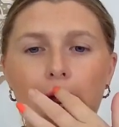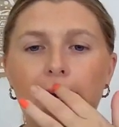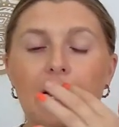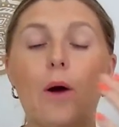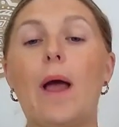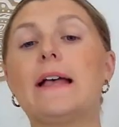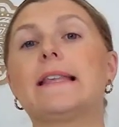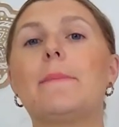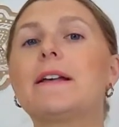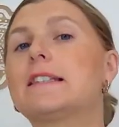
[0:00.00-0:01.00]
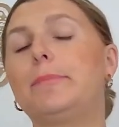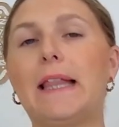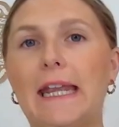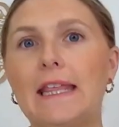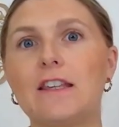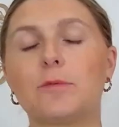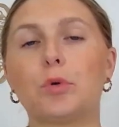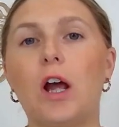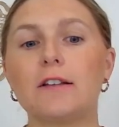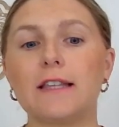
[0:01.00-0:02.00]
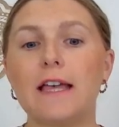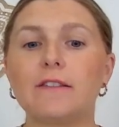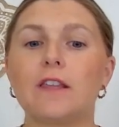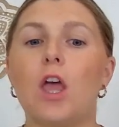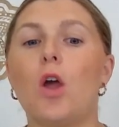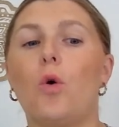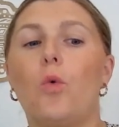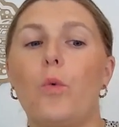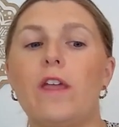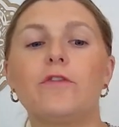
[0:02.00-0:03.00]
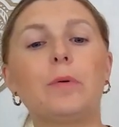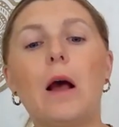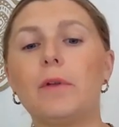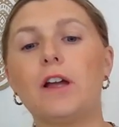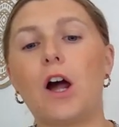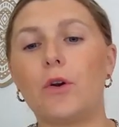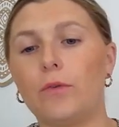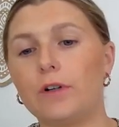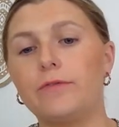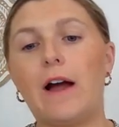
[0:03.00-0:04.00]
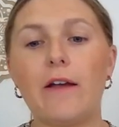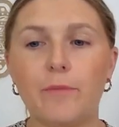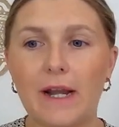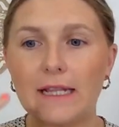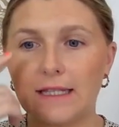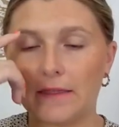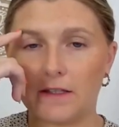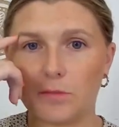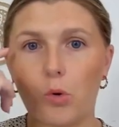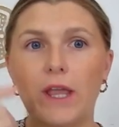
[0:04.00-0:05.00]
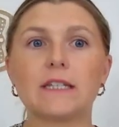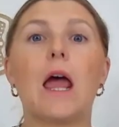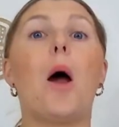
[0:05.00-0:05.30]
Now, as I'm explaining this process, we've probably gone over 5 minutes at this point,